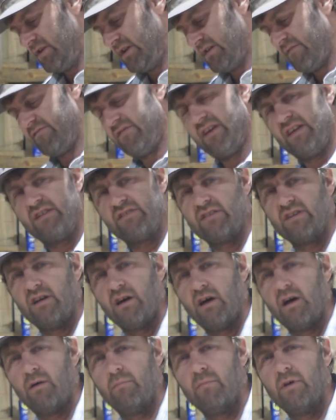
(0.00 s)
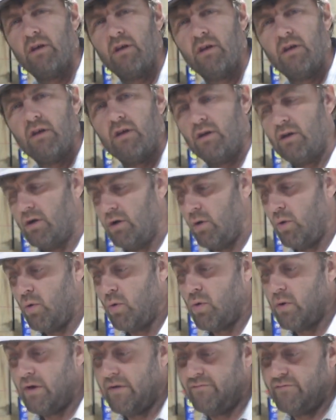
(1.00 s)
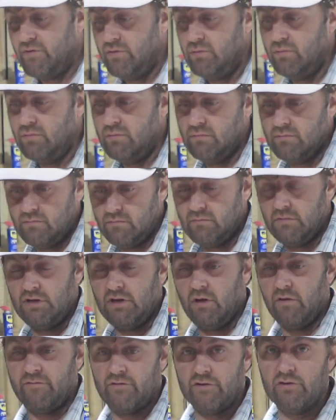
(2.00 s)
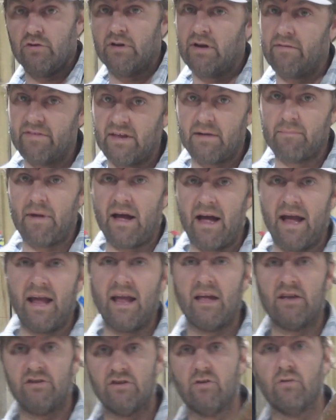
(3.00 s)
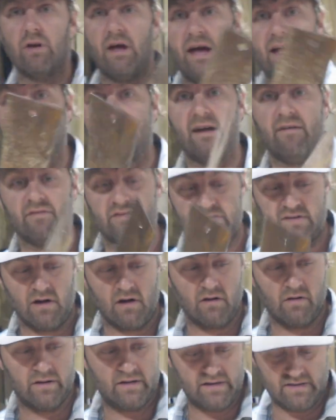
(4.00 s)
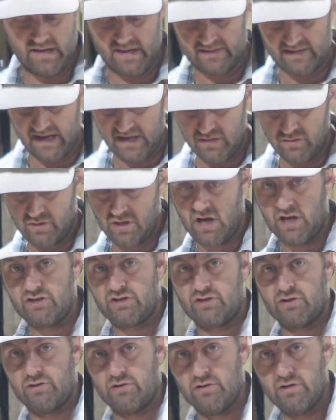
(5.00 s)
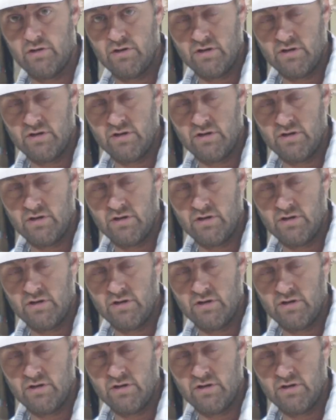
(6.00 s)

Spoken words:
need to finish it up, or if you're doing everything by hand, you're going to have a saw, and then that's how you would cut your